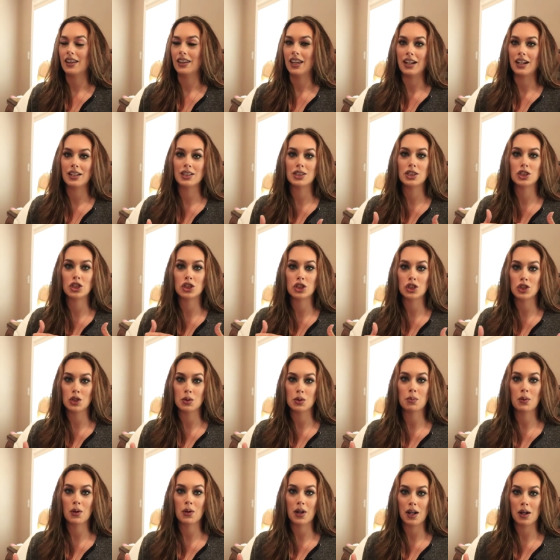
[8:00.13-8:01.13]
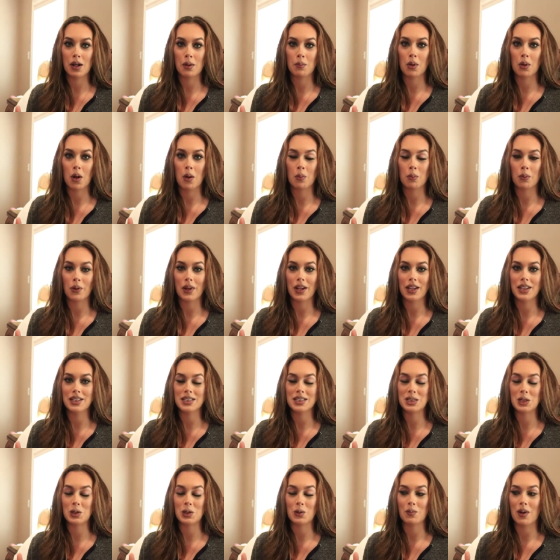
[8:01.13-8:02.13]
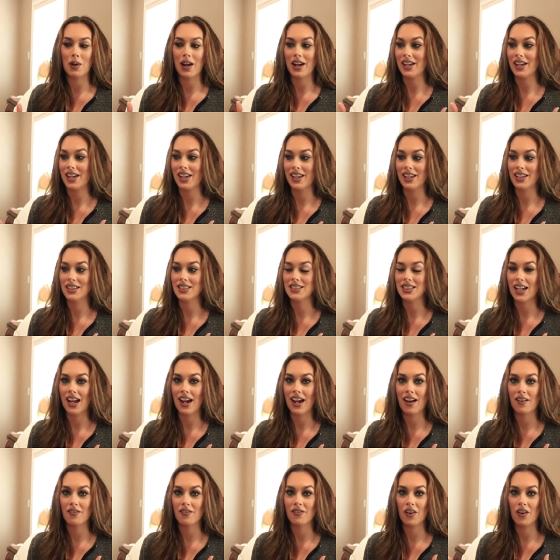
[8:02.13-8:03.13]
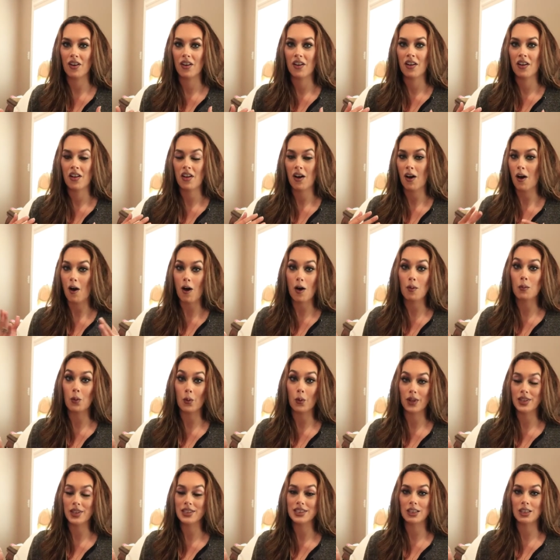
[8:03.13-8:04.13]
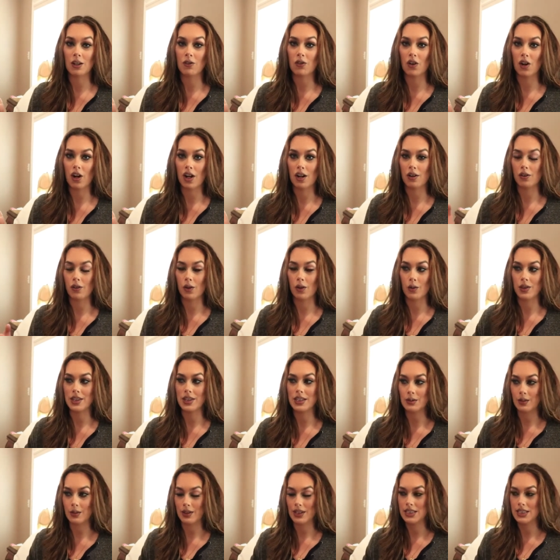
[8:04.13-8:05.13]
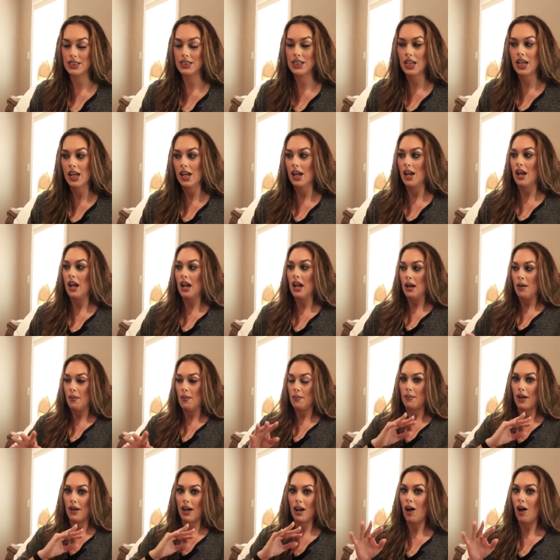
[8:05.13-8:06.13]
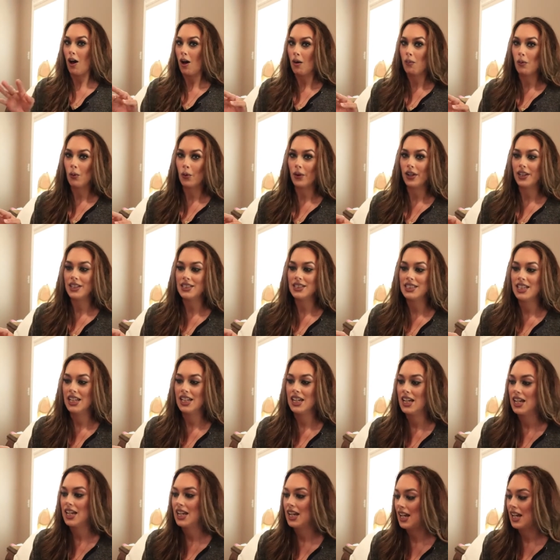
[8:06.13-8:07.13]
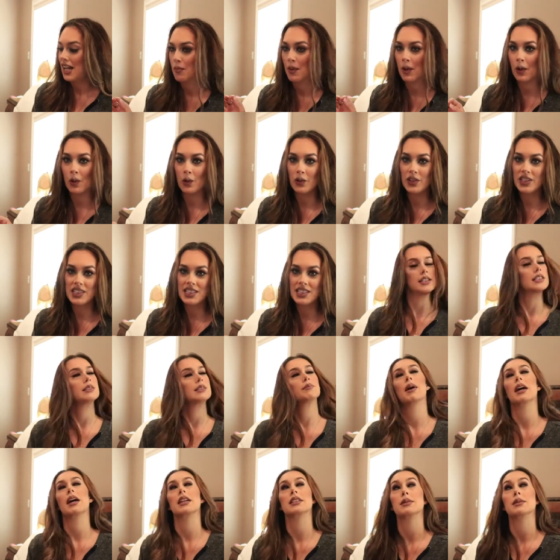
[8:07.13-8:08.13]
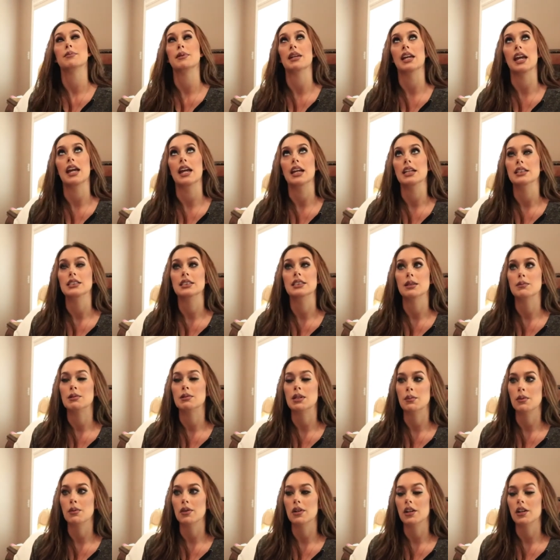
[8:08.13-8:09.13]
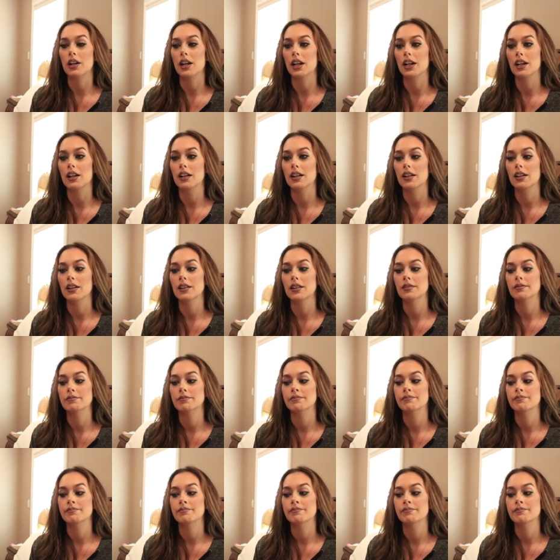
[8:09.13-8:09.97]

that is super inappropriate to my kids. I have all boys so far. I don't know what this one is, but all boys. My oldest is about to be 8 in September, and